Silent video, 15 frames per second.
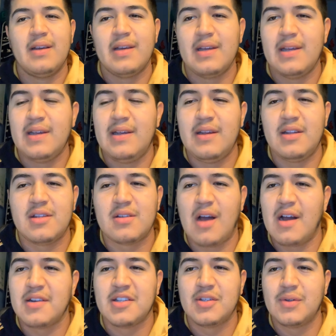he
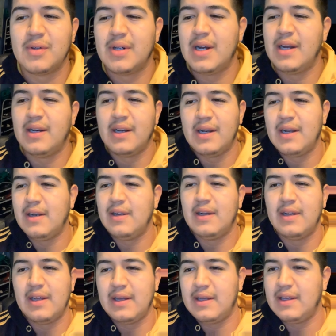talks to her and then
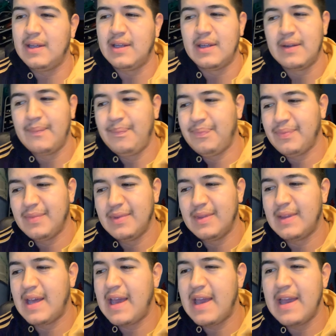they
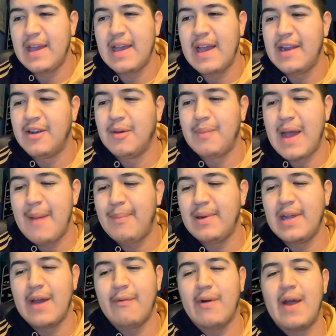they end up
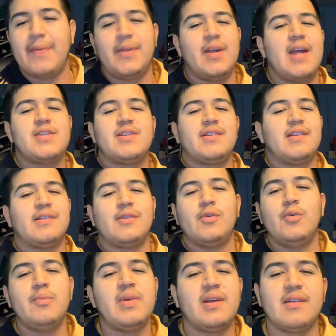happily ever after. I just
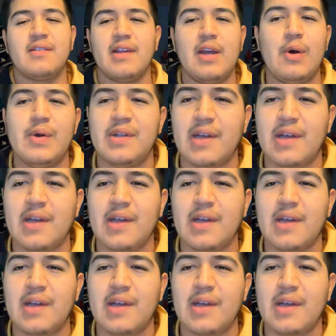assume because they always